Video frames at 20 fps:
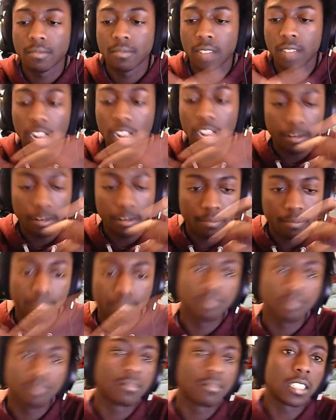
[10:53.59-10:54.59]
Alright,
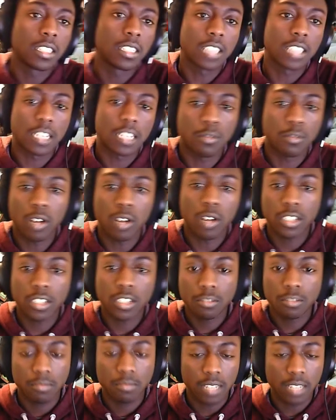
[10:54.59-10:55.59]
thanks guys for
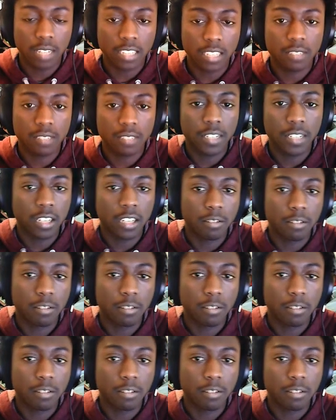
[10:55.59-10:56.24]
watching, and that's the video.